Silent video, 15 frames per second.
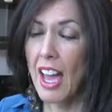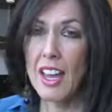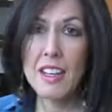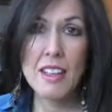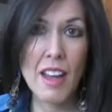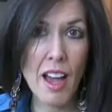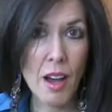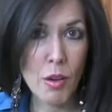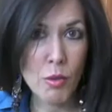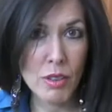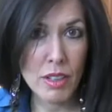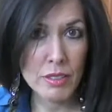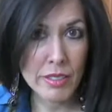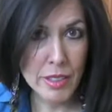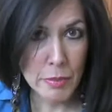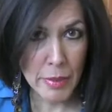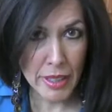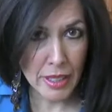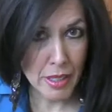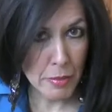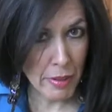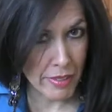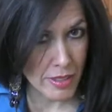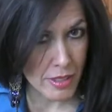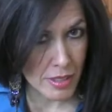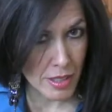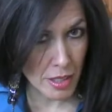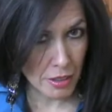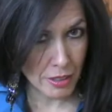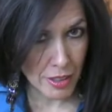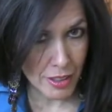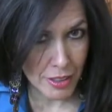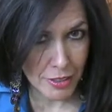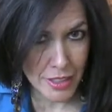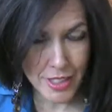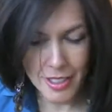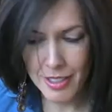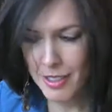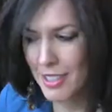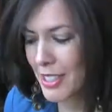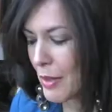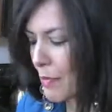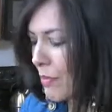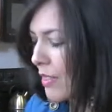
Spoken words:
And now, a little bit about the secret ingredients.